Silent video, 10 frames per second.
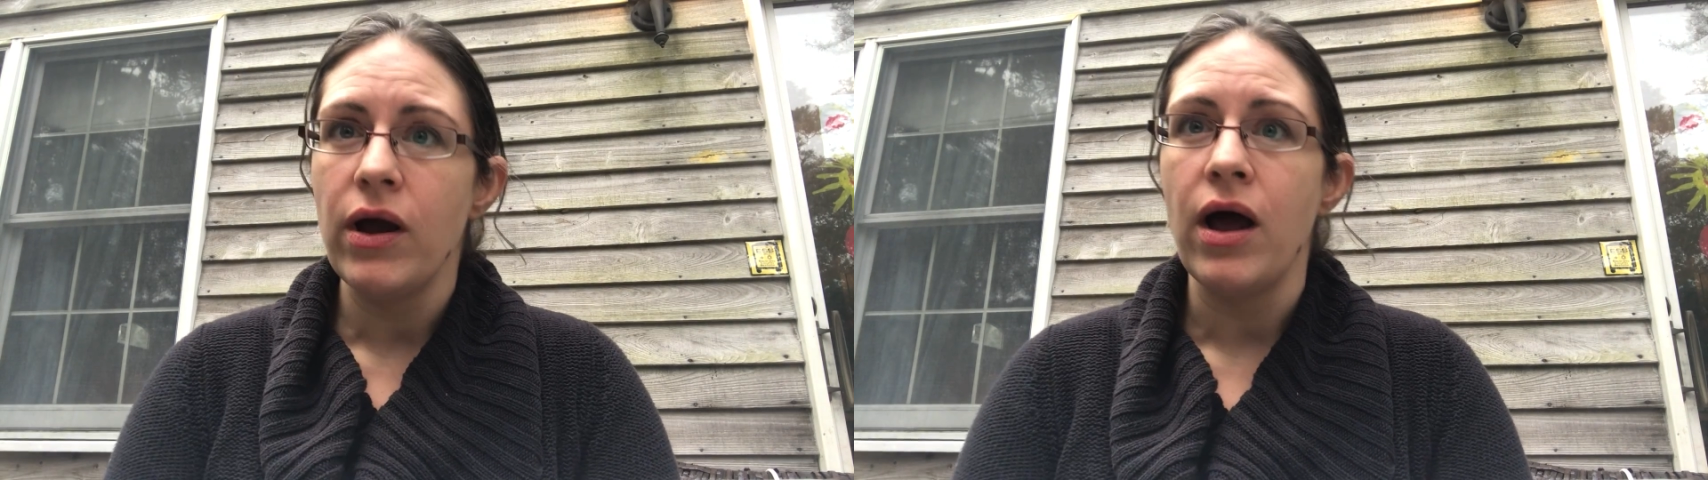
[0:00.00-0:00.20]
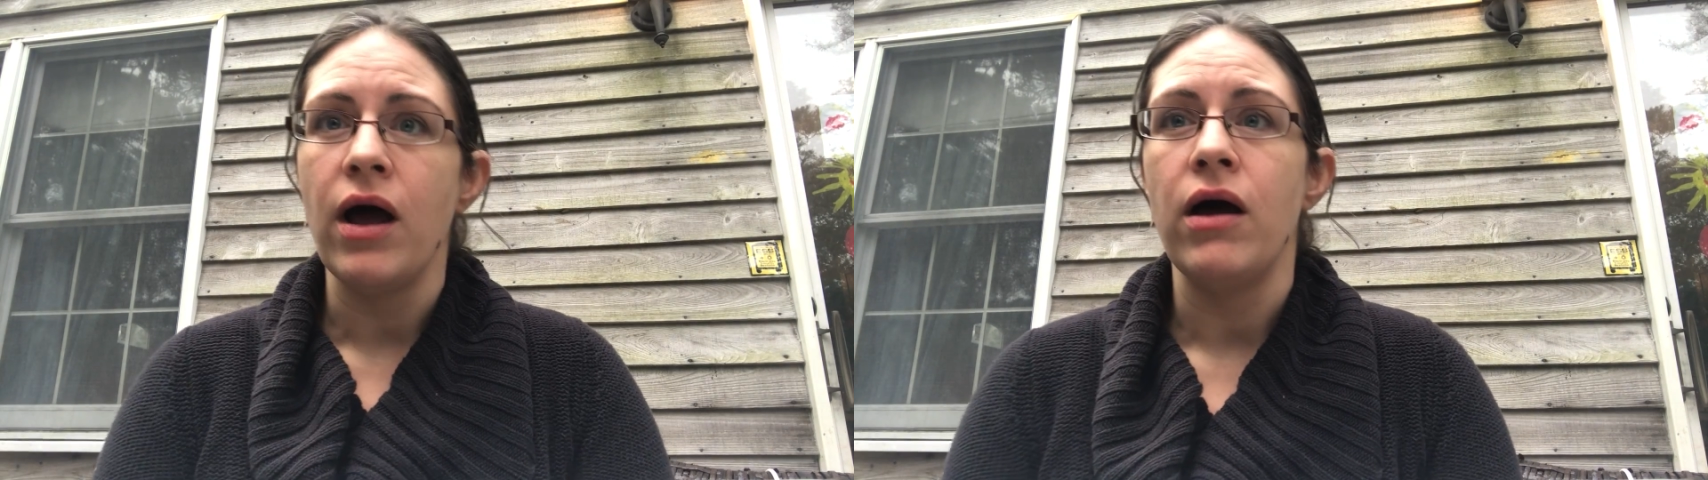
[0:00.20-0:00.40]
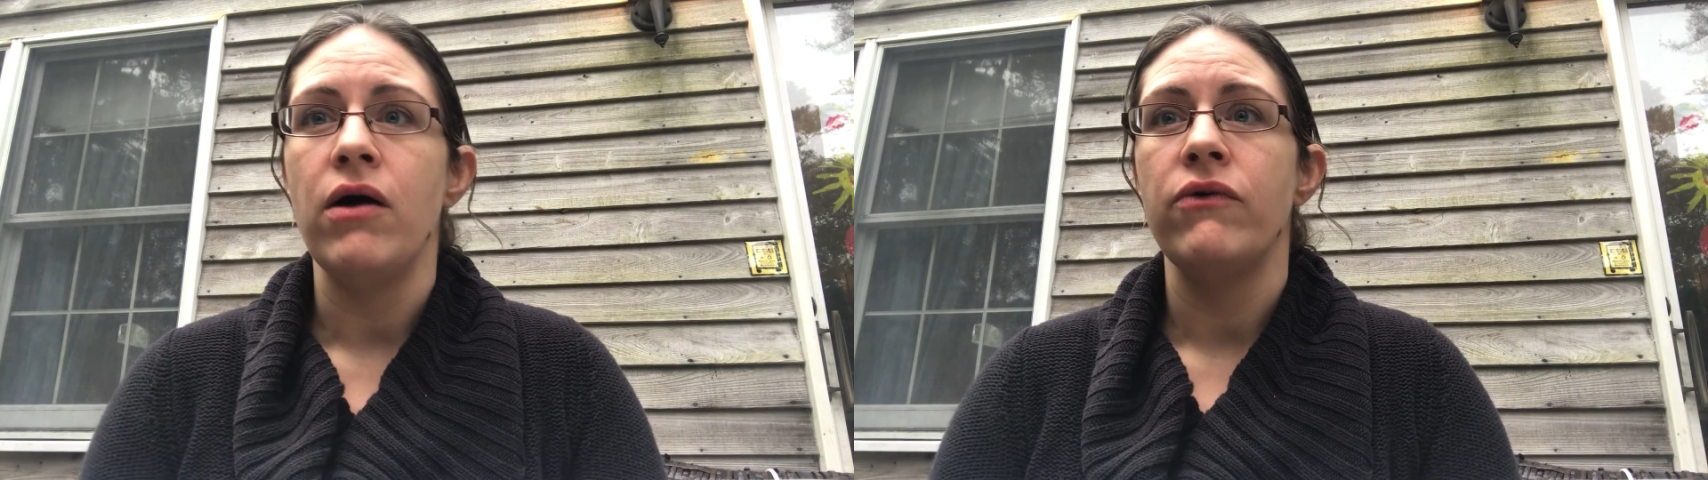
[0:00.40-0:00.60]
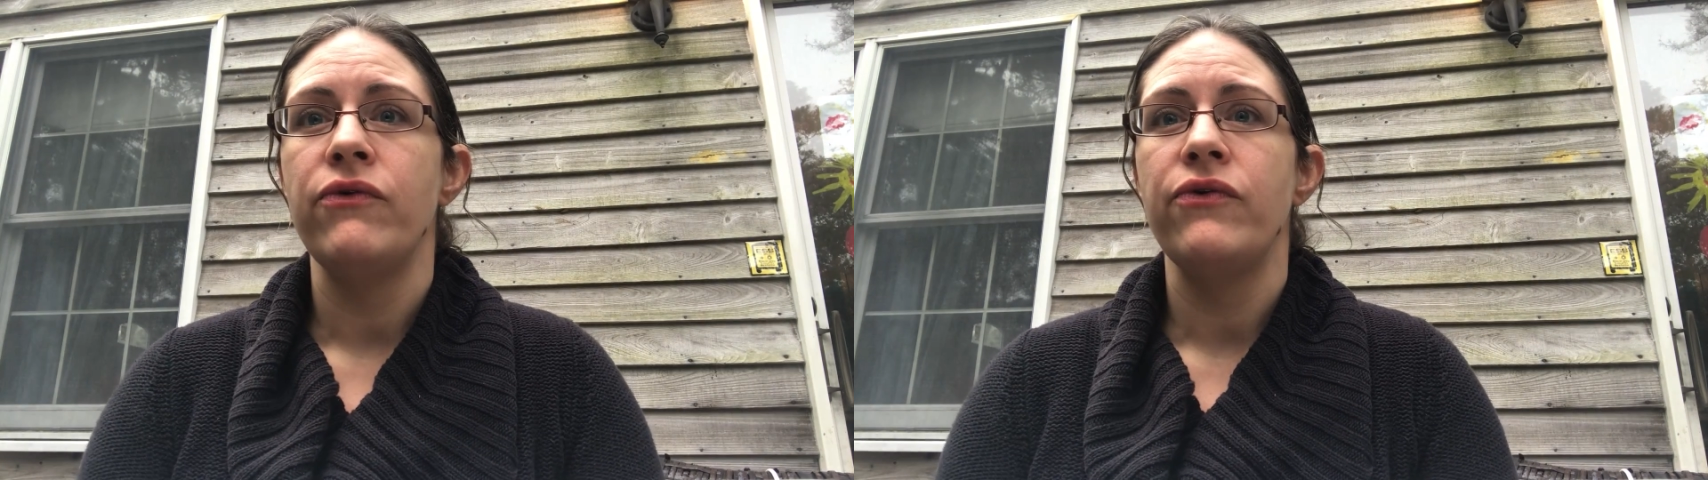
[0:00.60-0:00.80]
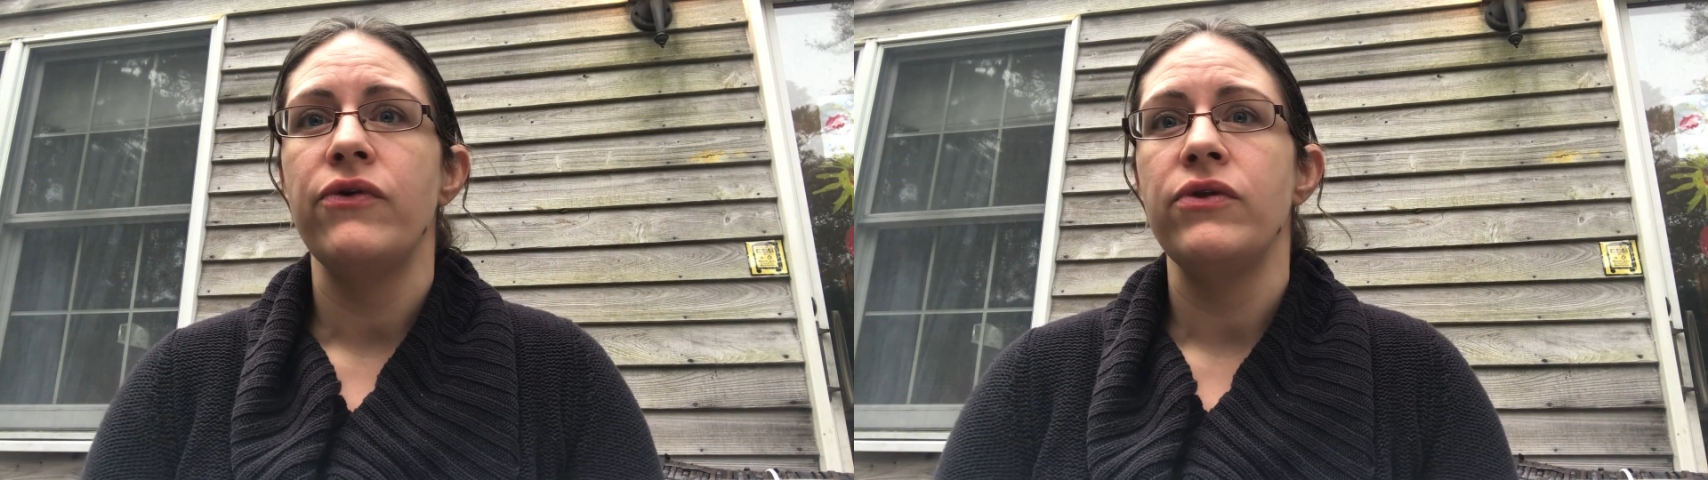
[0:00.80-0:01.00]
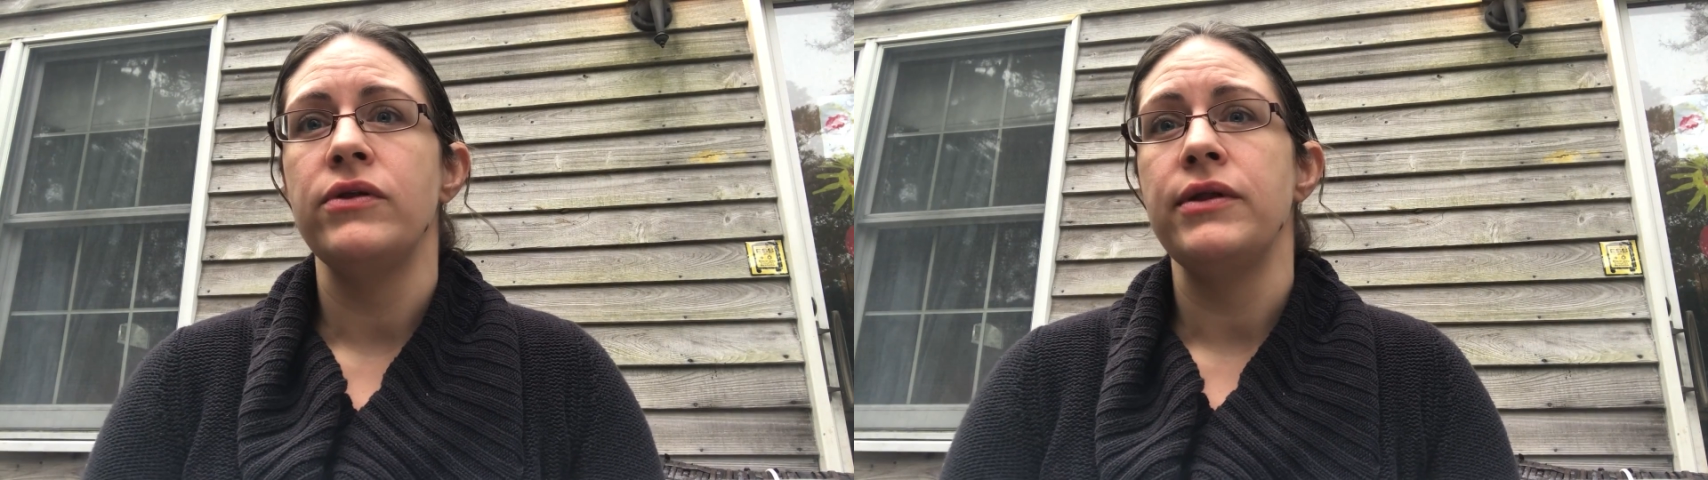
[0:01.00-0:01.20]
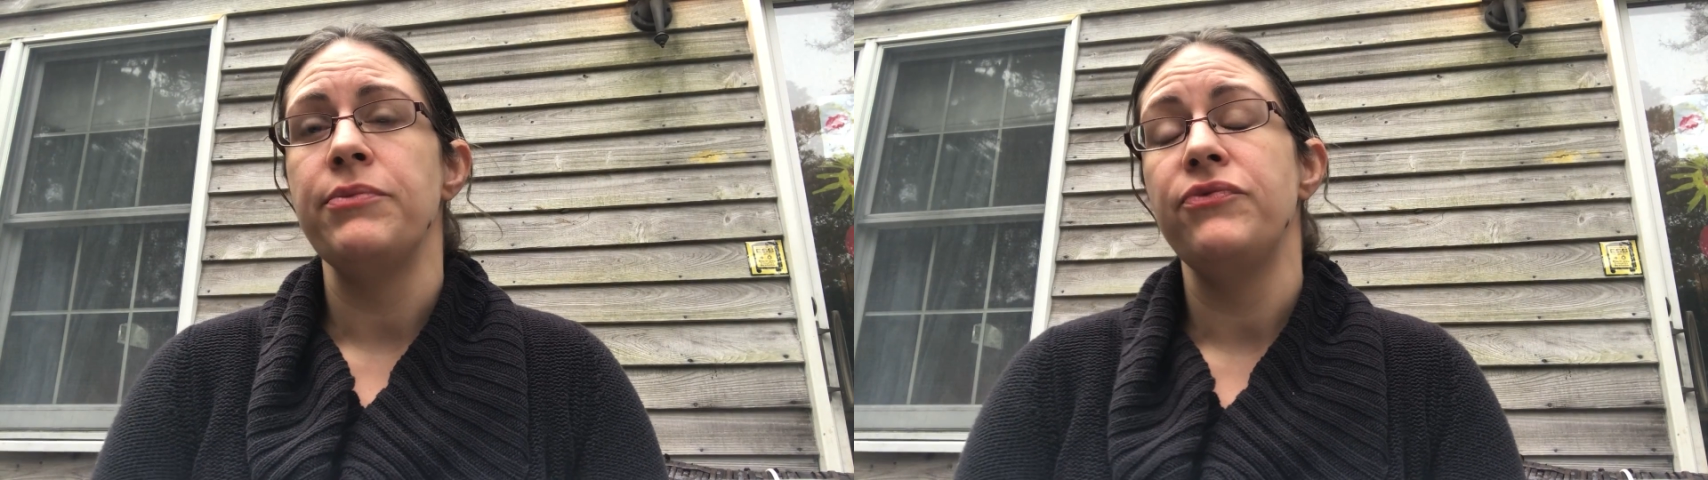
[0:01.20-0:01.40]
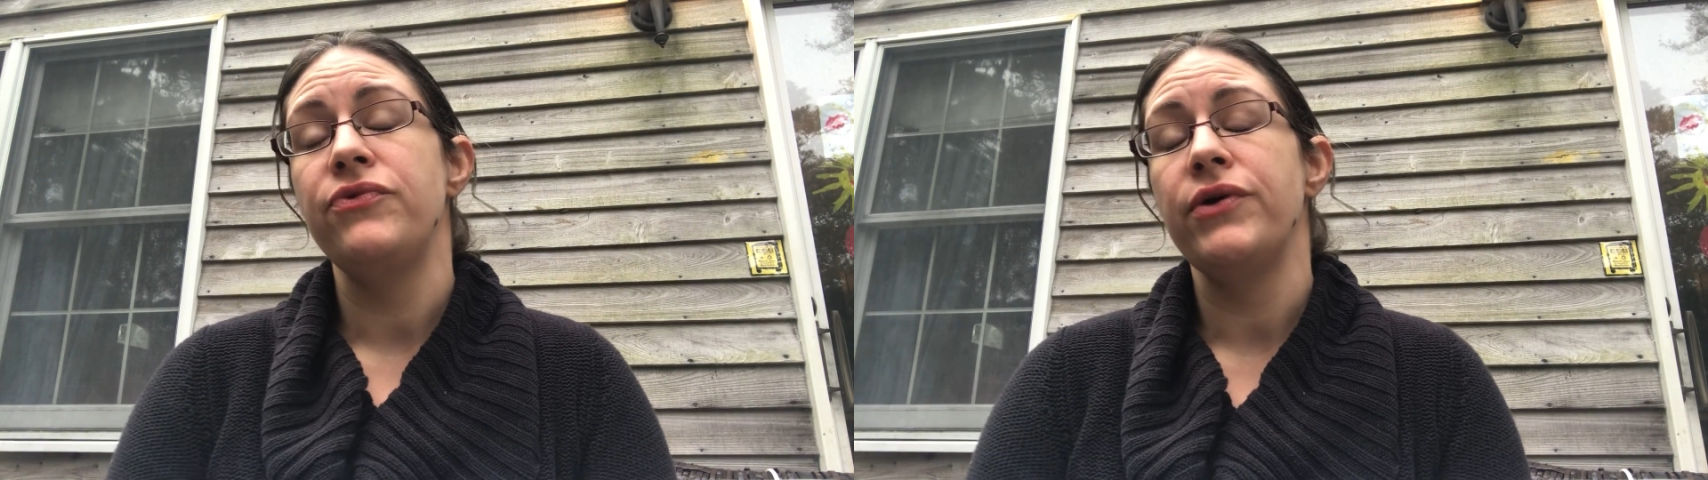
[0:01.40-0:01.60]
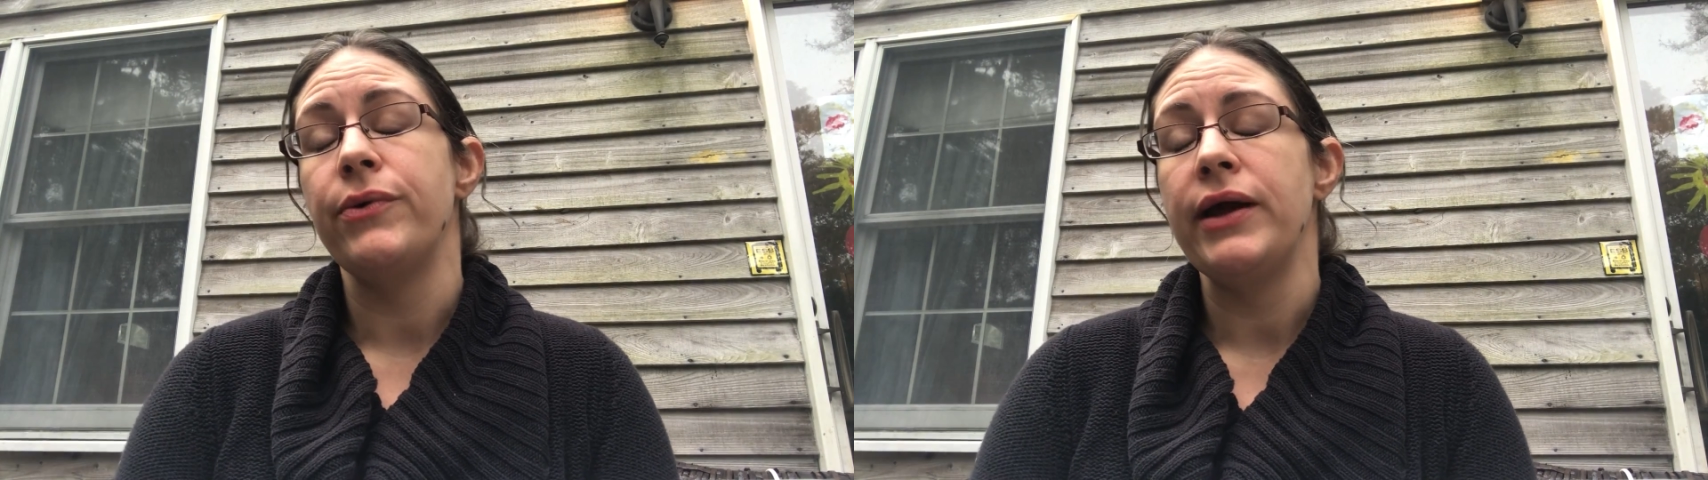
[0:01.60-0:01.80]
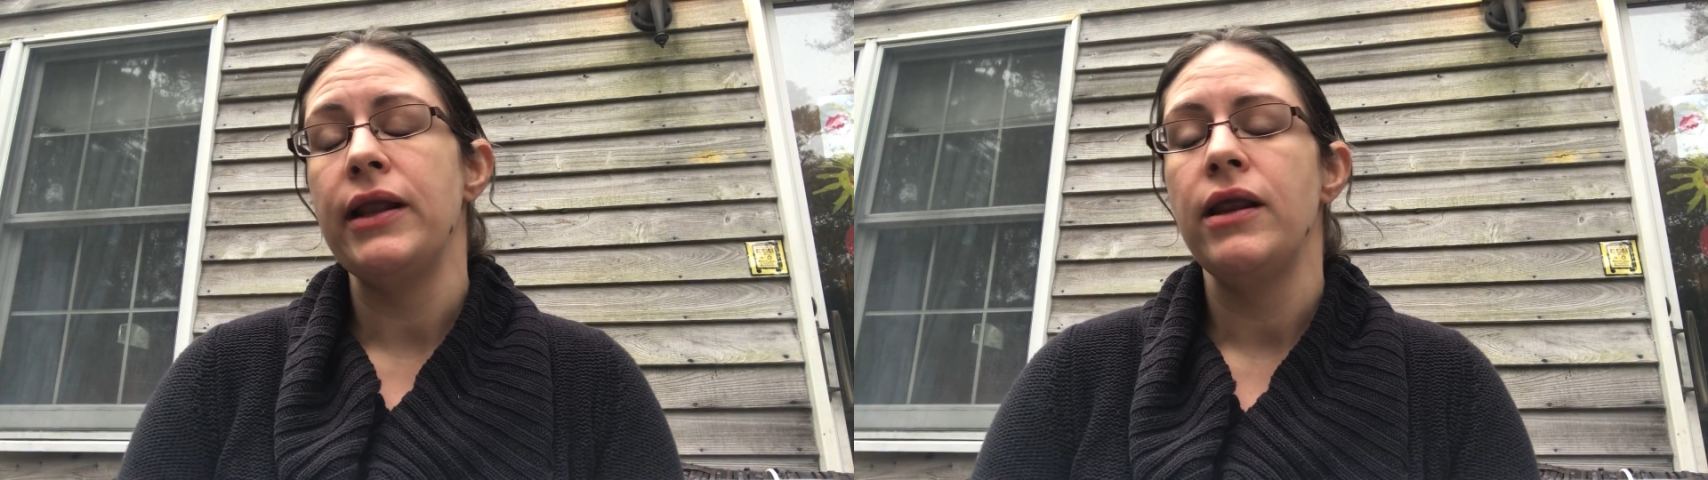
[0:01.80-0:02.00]
of the lymph
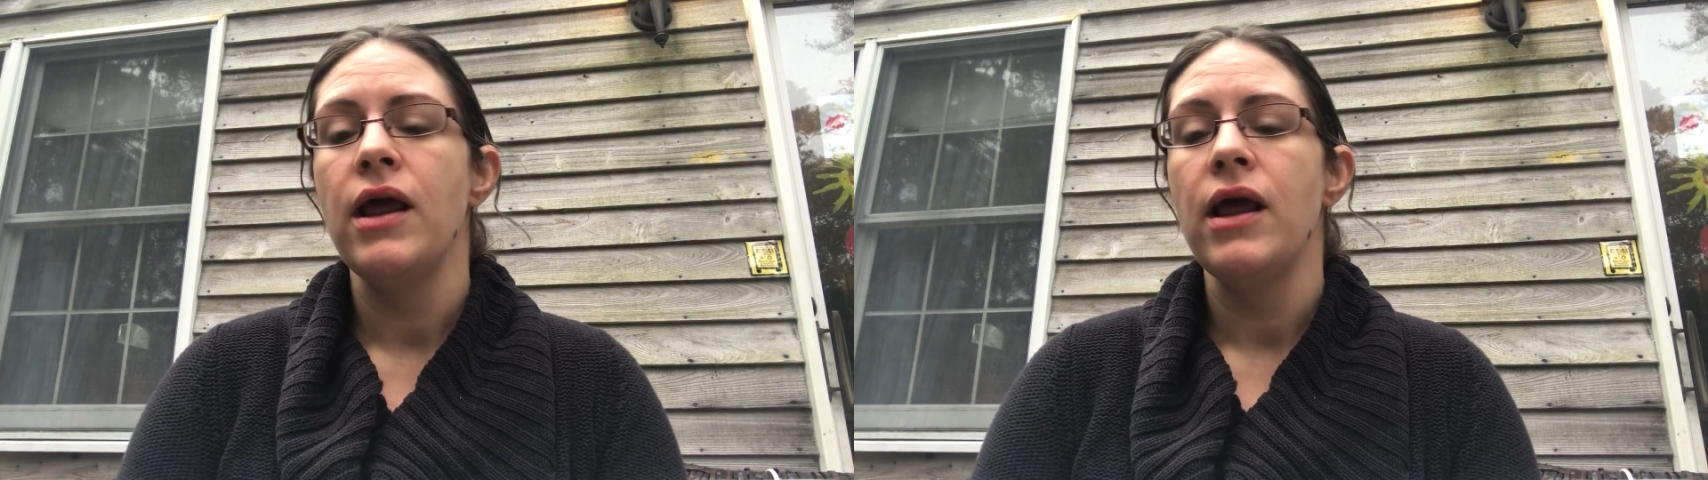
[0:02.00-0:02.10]
fluid.